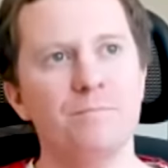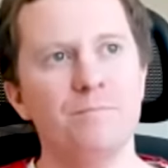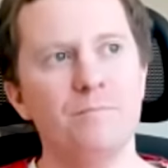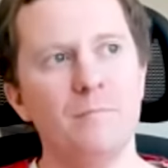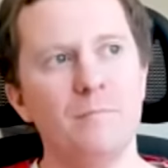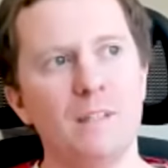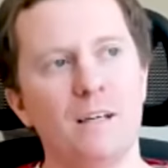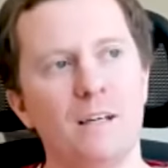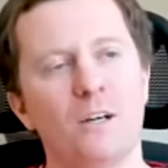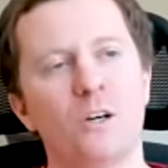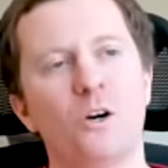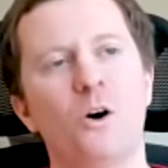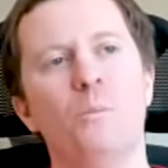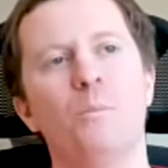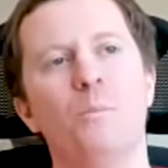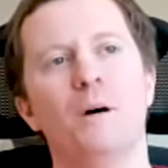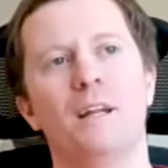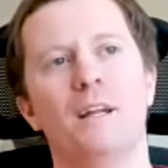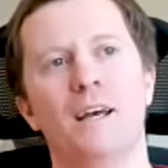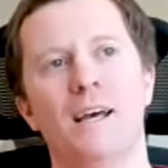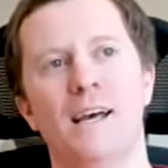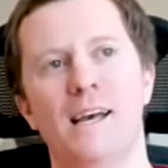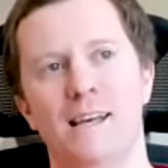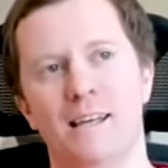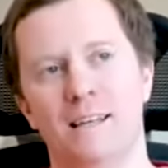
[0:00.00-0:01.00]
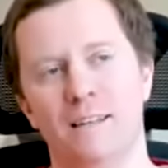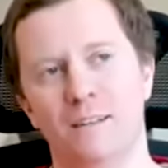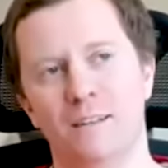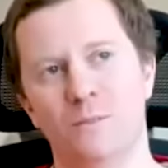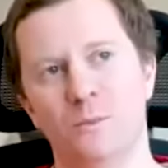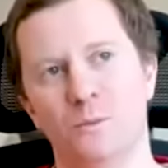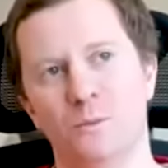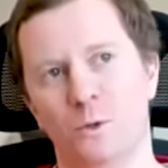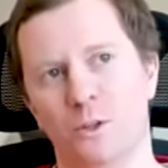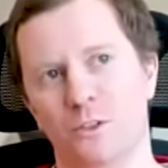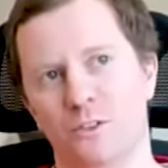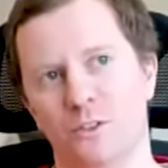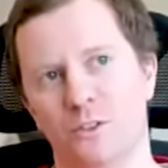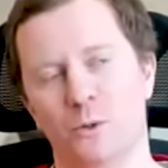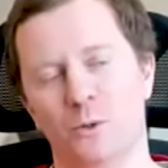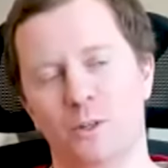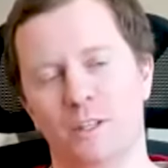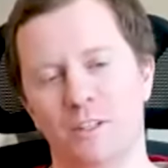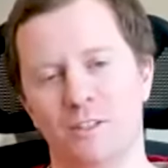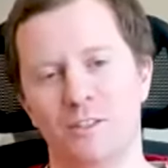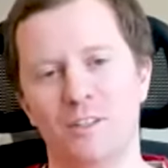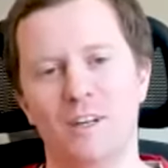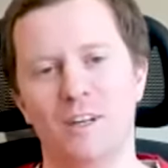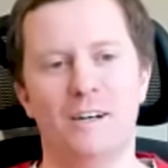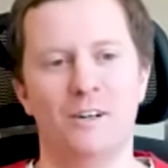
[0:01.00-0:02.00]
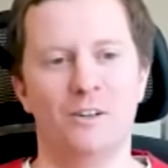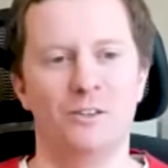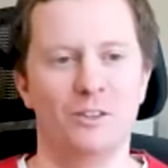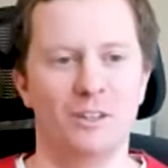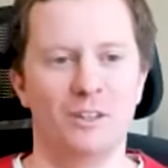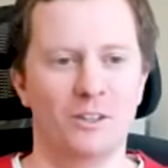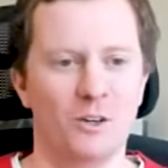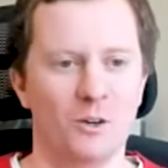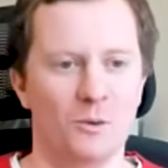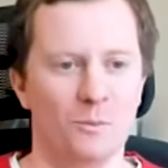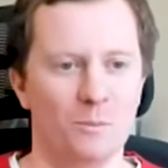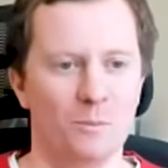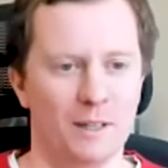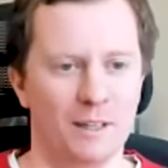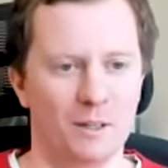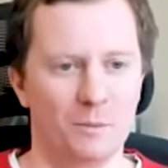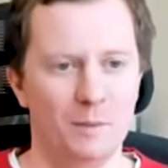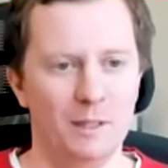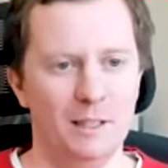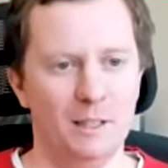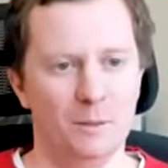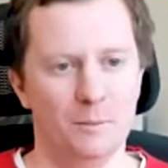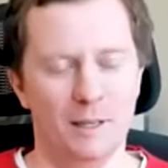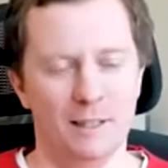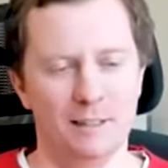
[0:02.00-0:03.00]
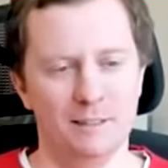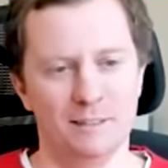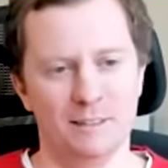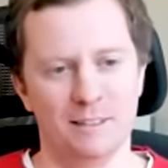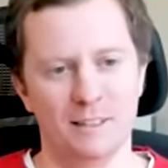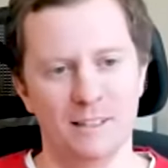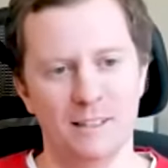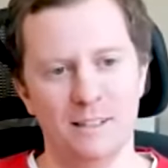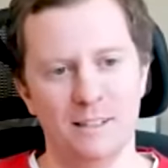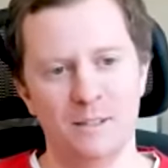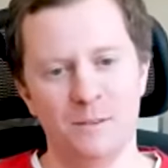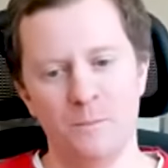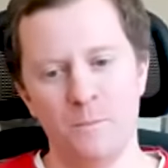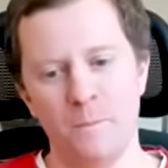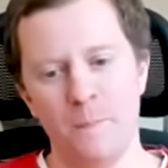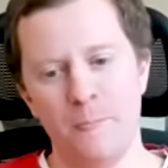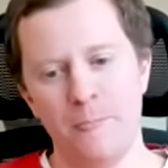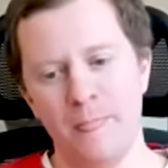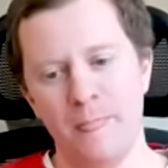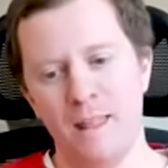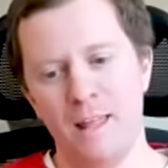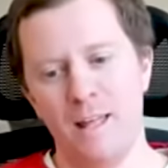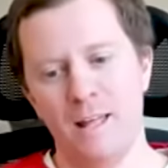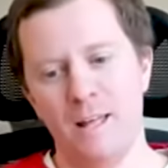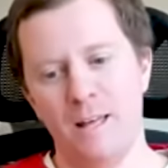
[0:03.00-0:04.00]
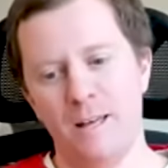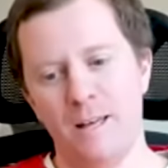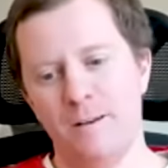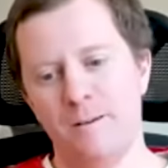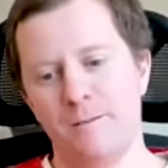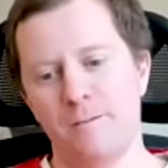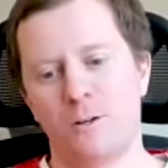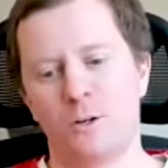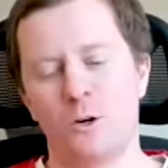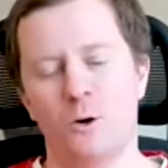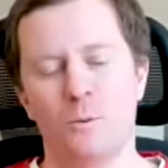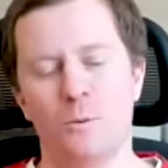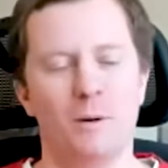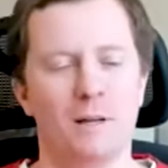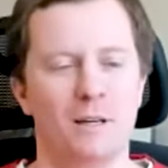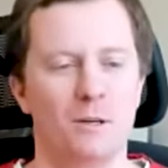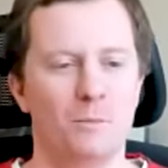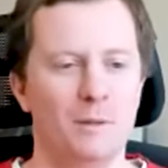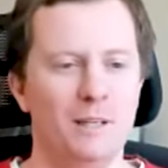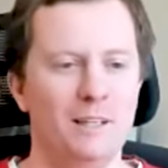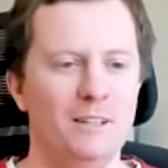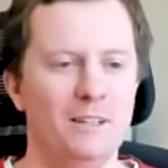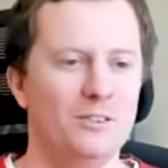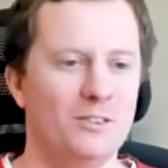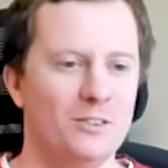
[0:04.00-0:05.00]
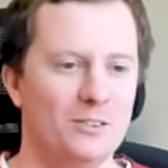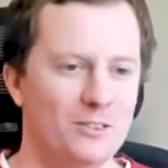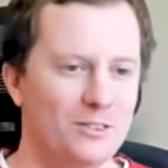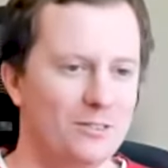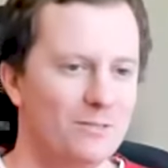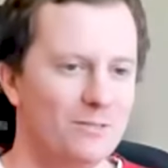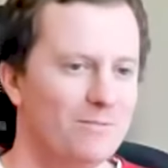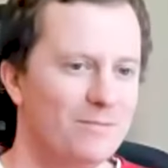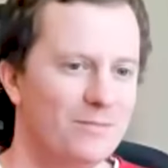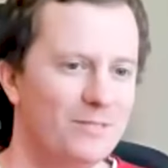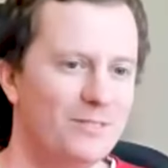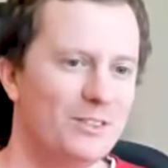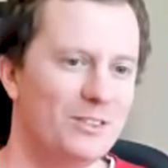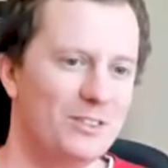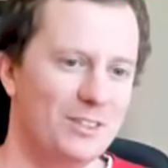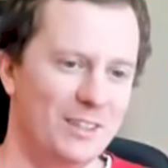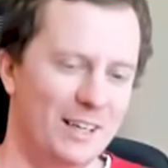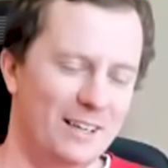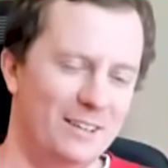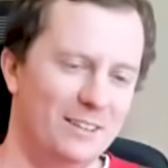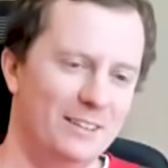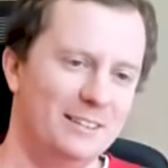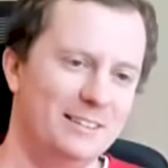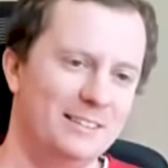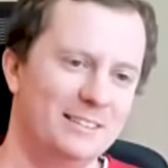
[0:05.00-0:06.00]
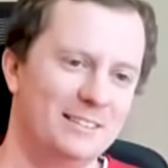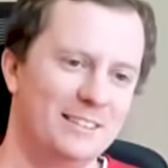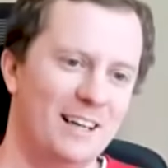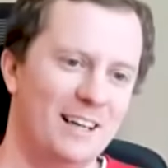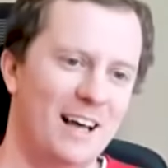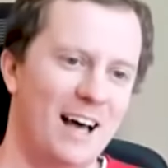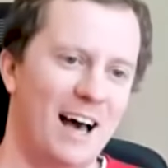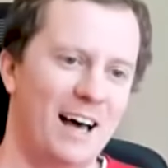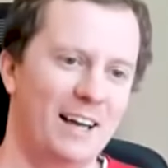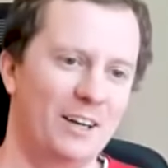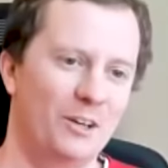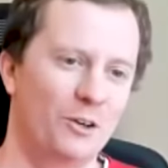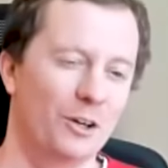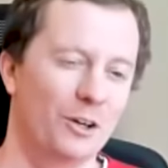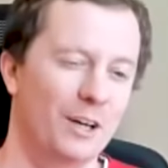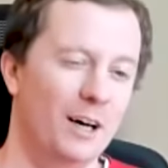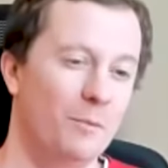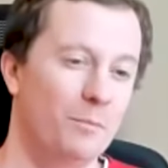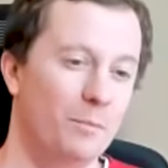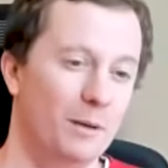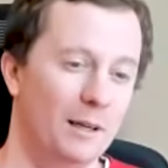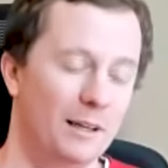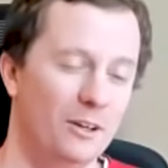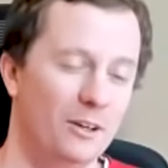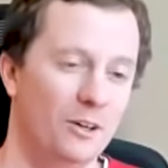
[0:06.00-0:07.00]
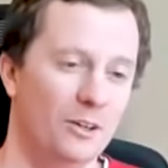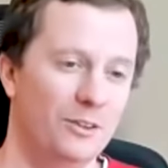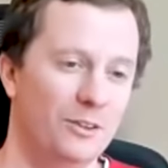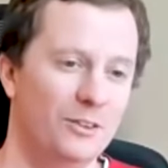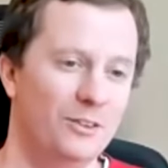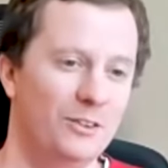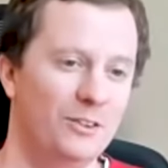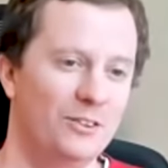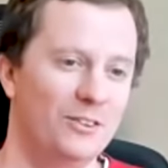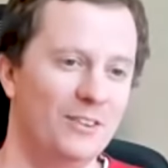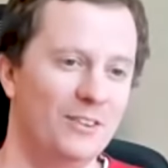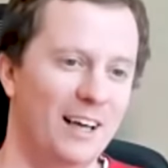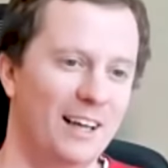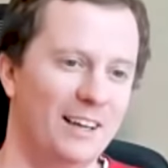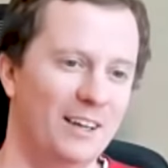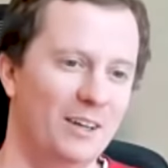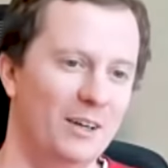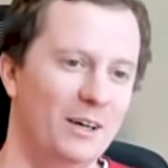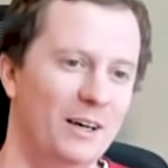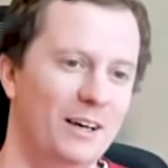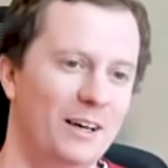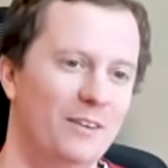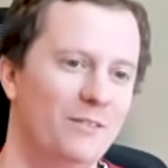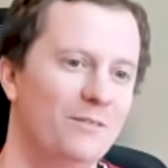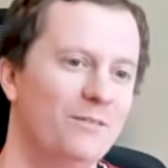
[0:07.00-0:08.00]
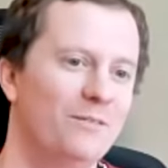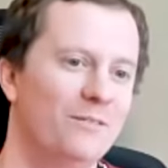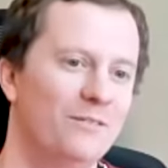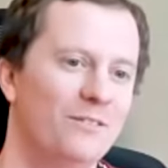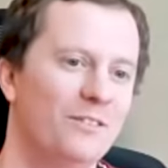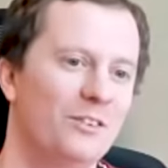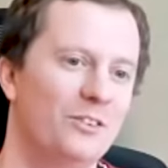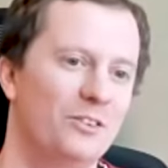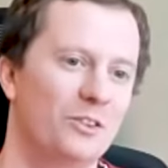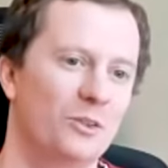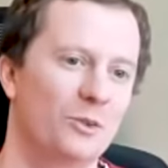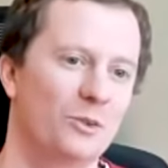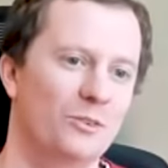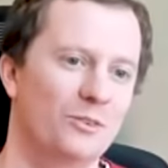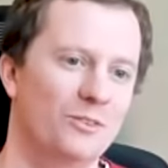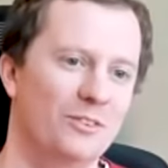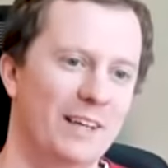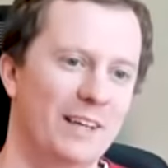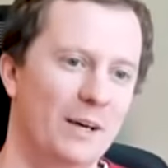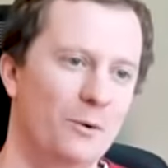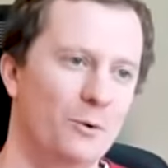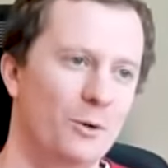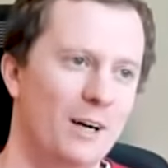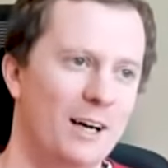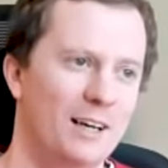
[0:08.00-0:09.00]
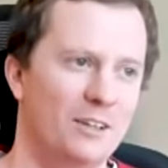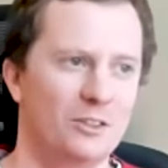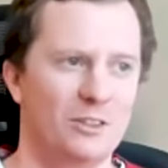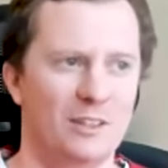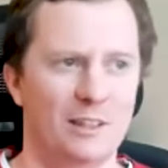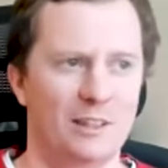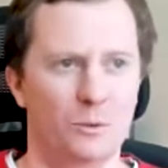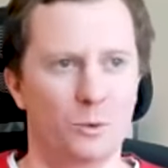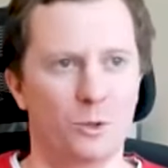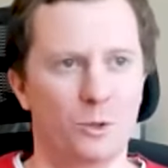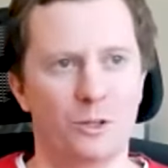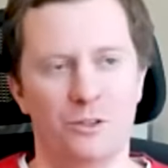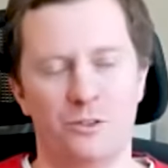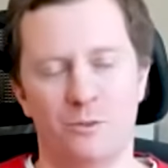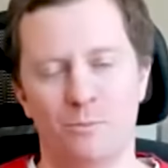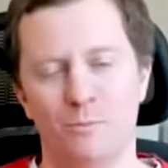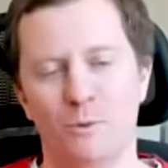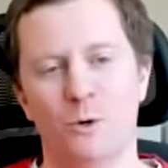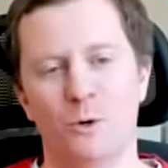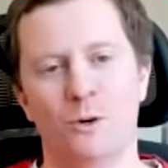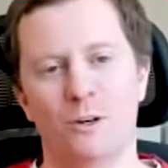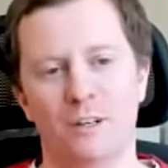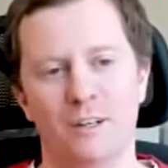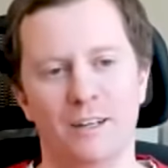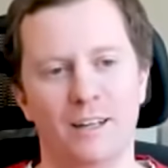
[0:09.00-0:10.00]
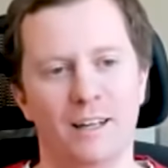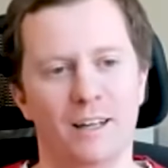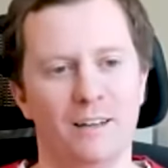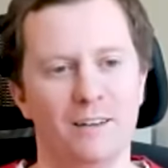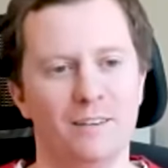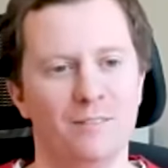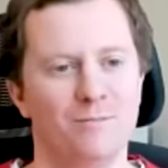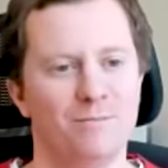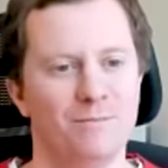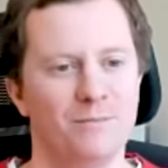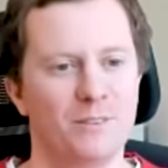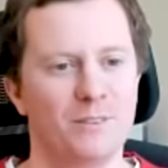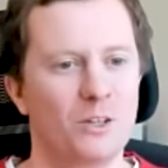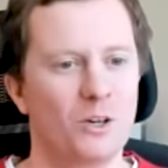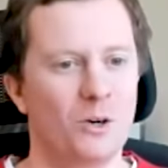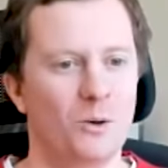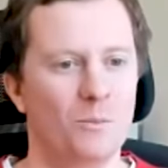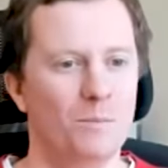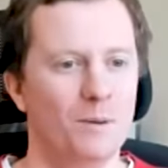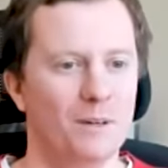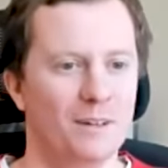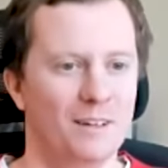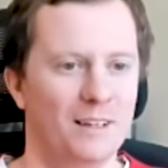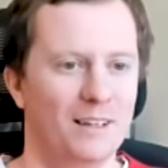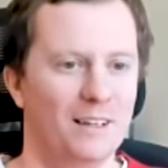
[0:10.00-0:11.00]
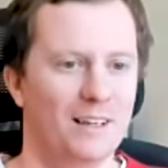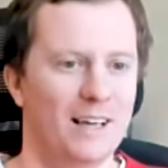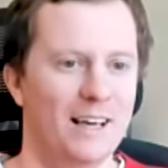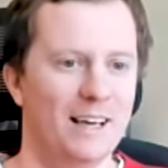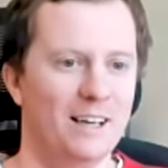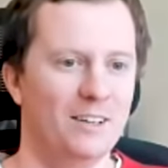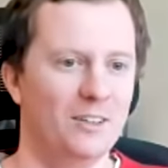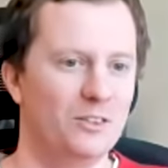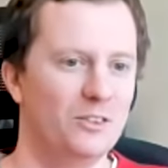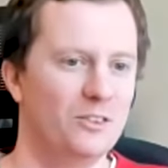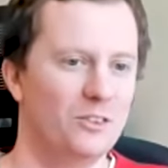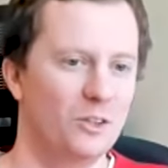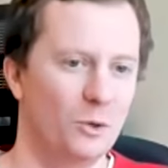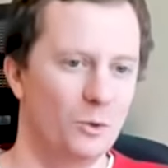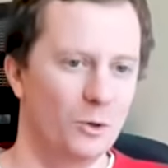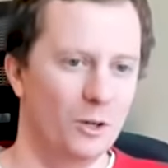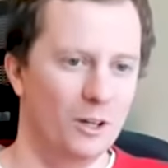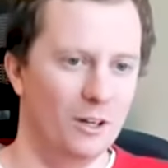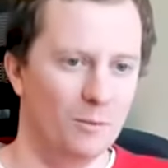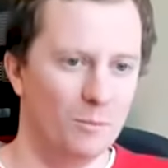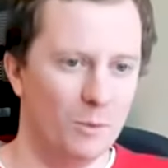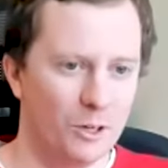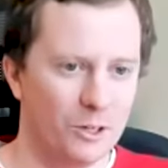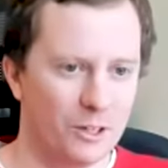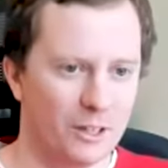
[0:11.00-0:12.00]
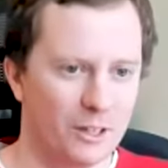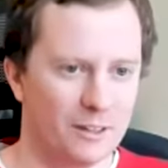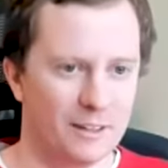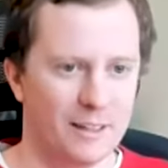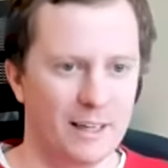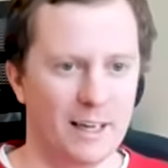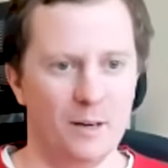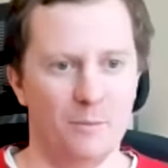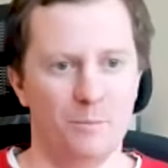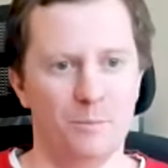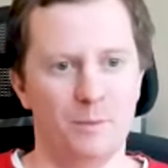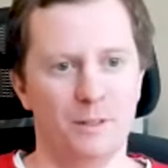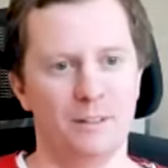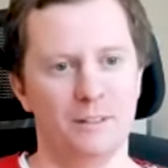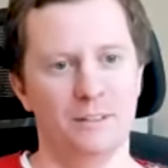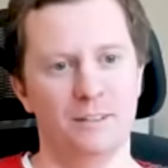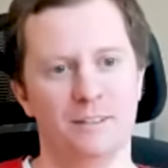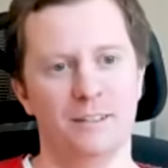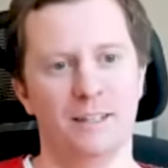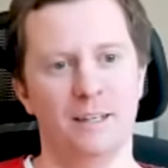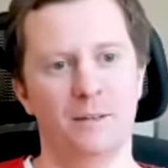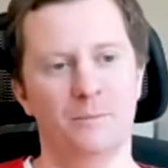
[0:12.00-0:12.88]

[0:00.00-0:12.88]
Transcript: company A was owning shares in company B, basically. Company B's shares had gone up a lot, and uh, so they were actually worth more than company A's total market cap at the time.